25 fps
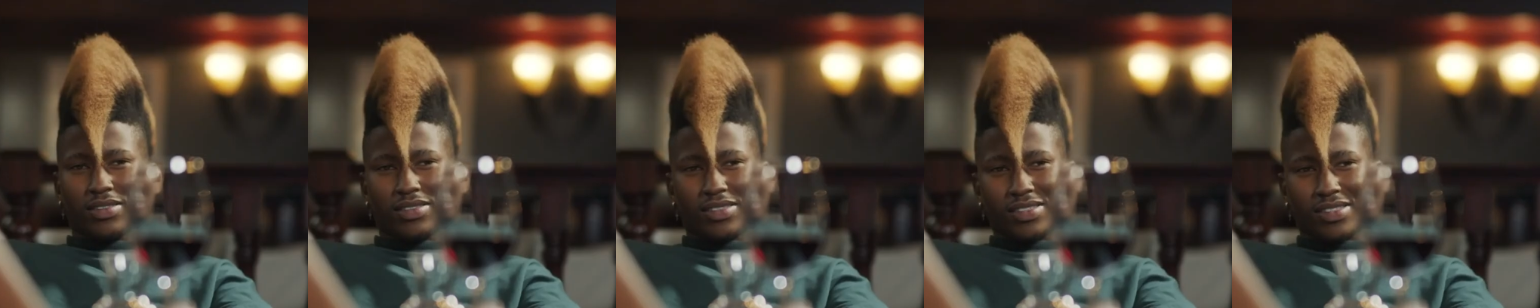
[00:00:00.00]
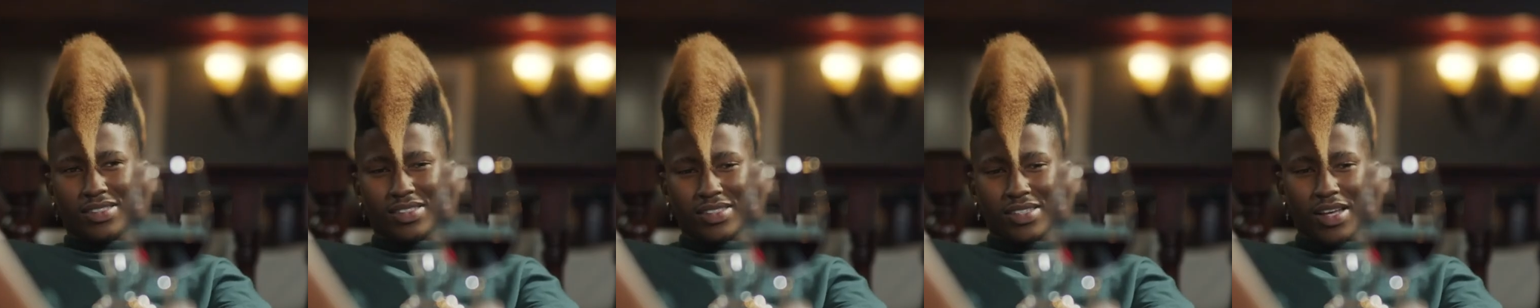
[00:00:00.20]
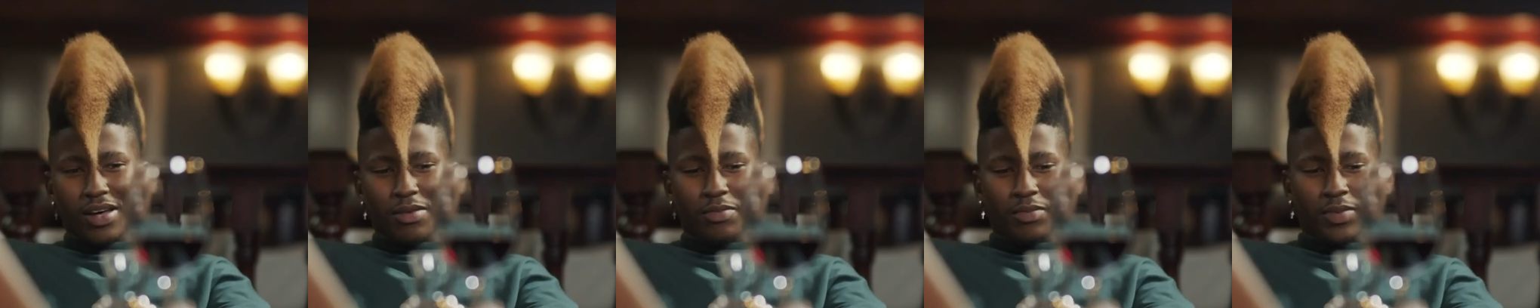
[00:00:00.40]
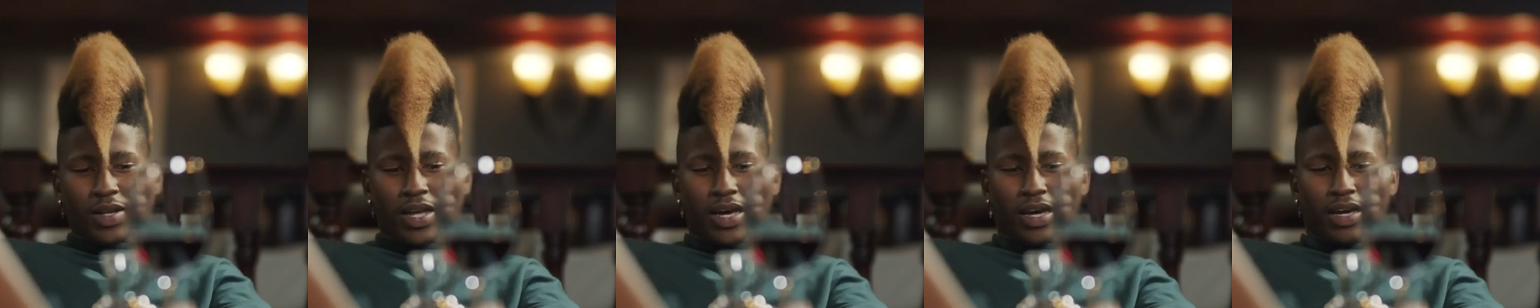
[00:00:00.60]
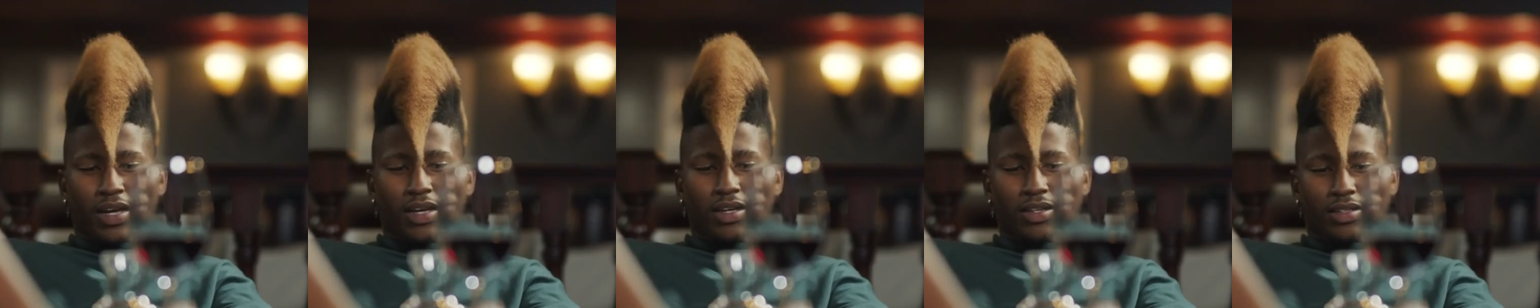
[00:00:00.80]
Something
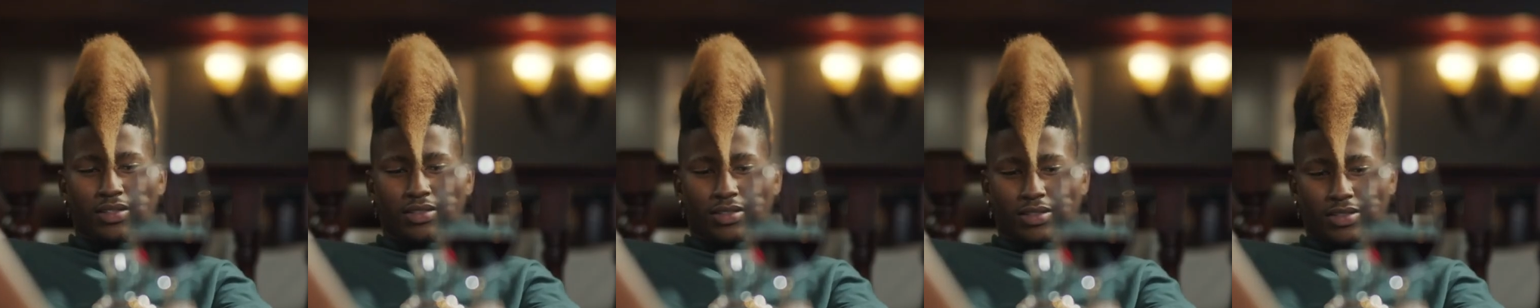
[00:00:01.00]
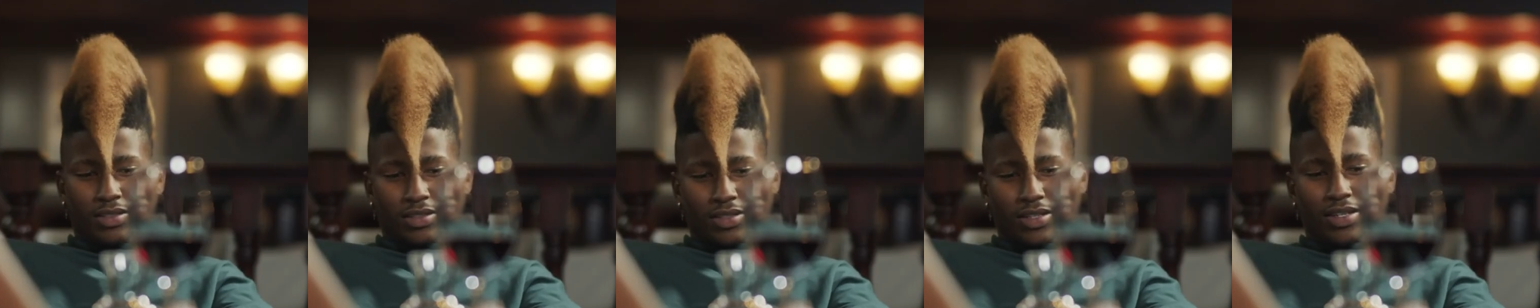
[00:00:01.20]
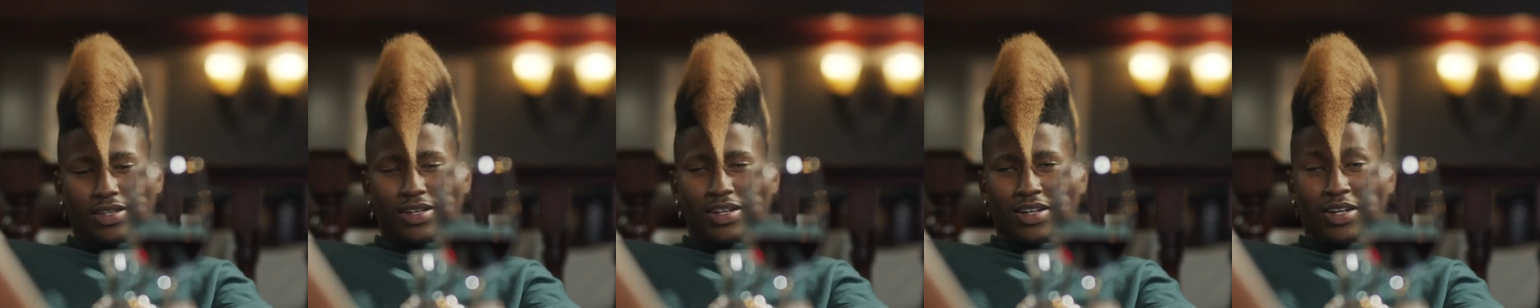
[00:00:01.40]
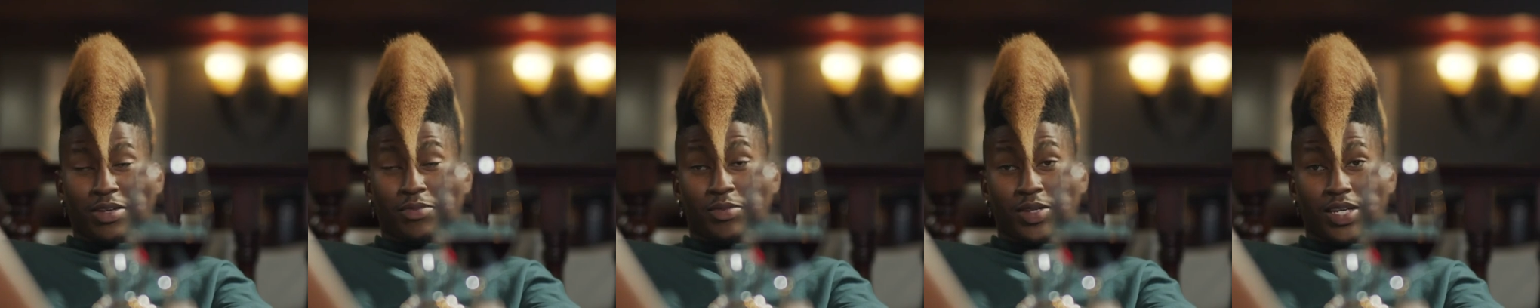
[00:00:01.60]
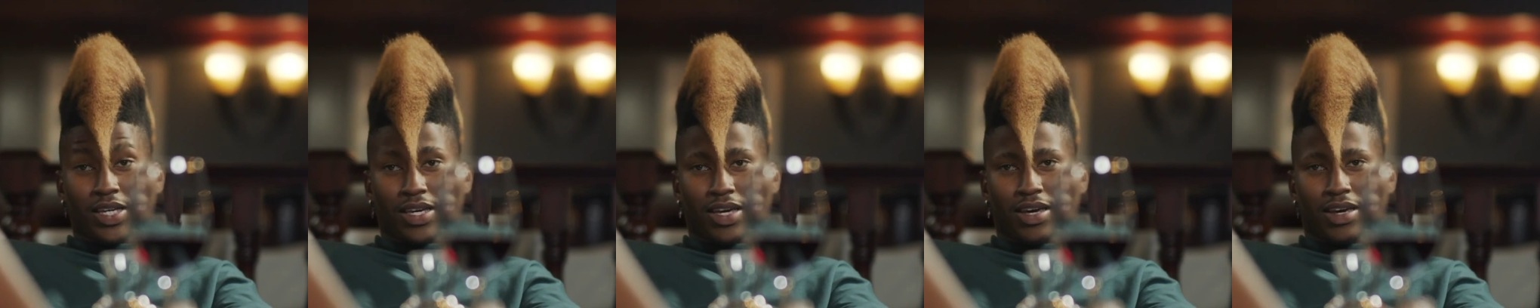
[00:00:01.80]
like, let
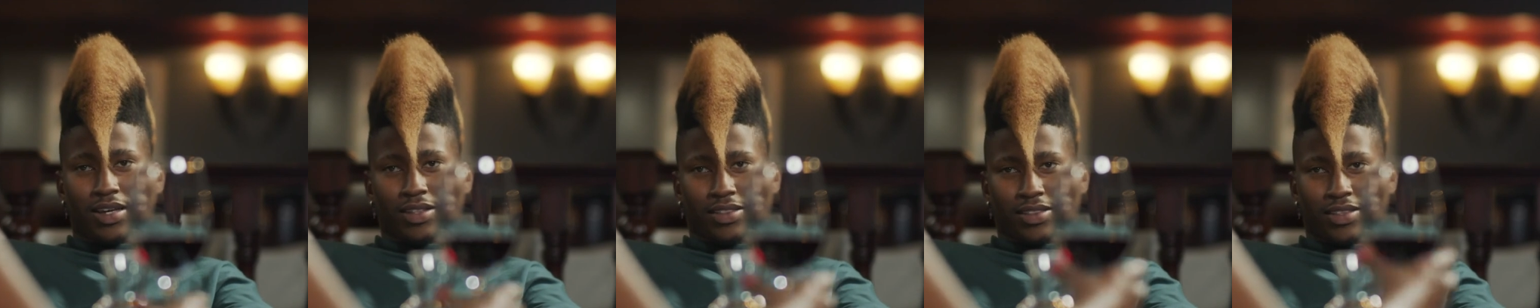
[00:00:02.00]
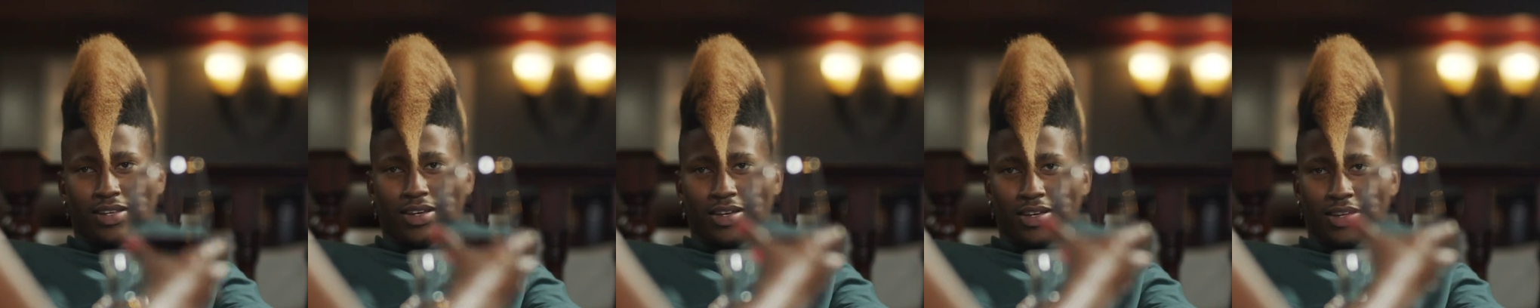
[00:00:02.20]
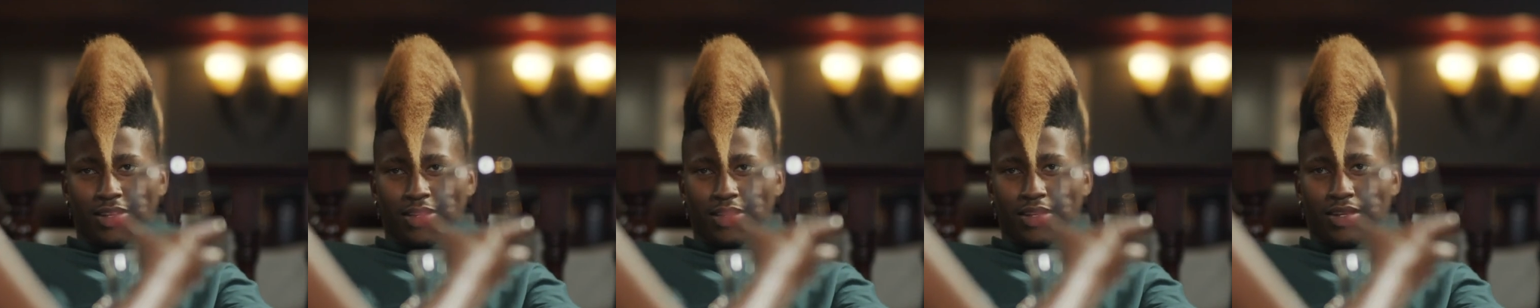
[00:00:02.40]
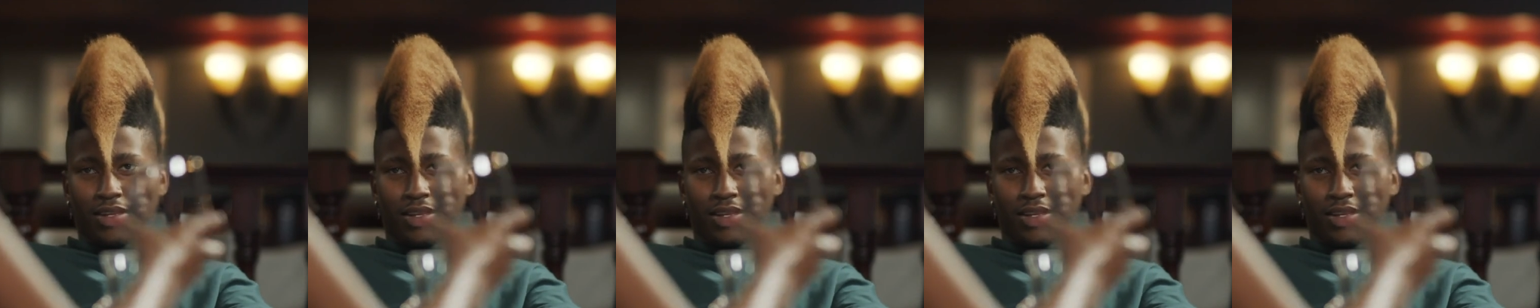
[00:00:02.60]
me get there.